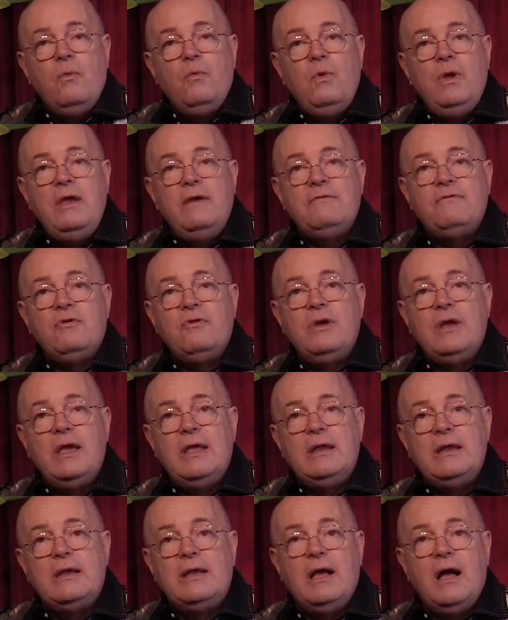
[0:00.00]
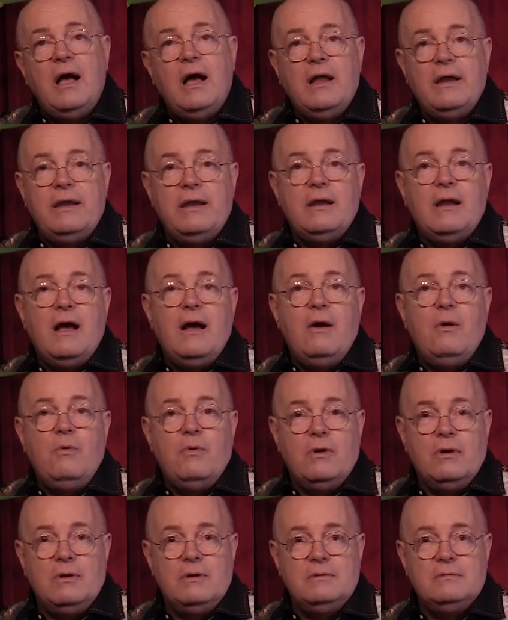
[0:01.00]
we have created God in
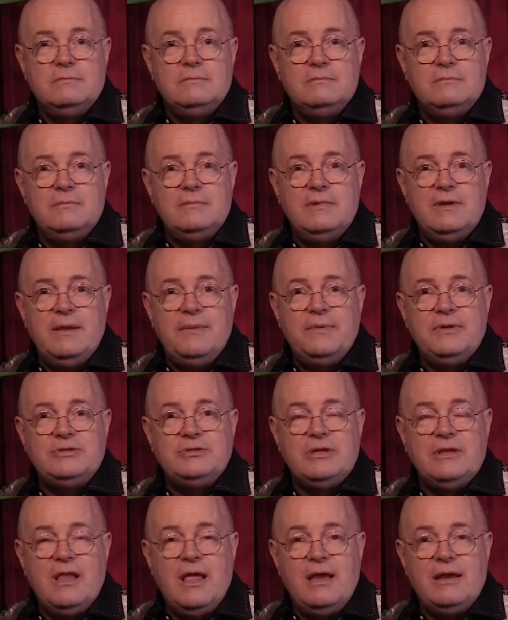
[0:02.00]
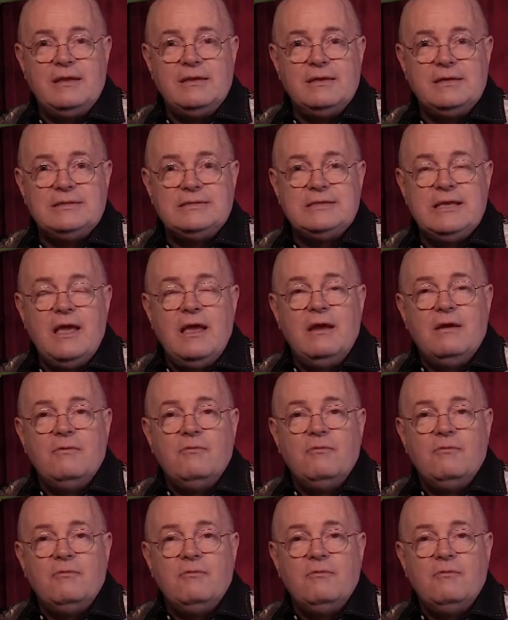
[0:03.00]
our image and likeness,